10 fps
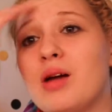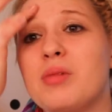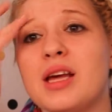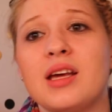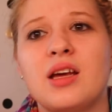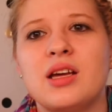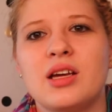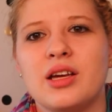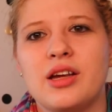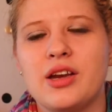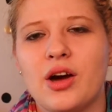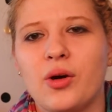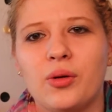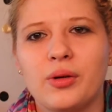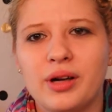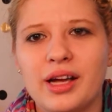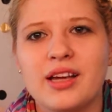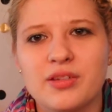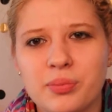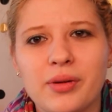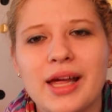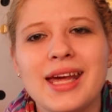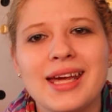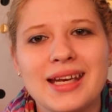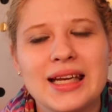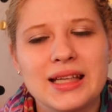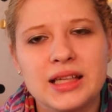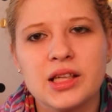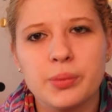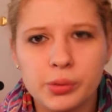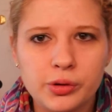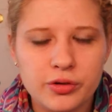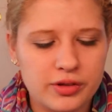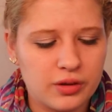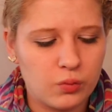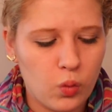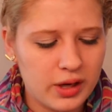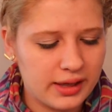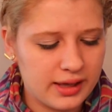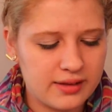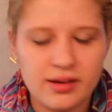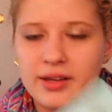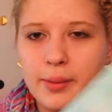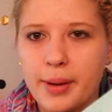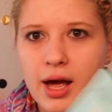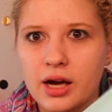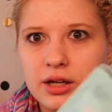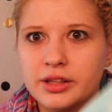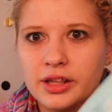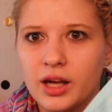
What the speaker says: I'm like, you know, explain to the person what it is on the packaging.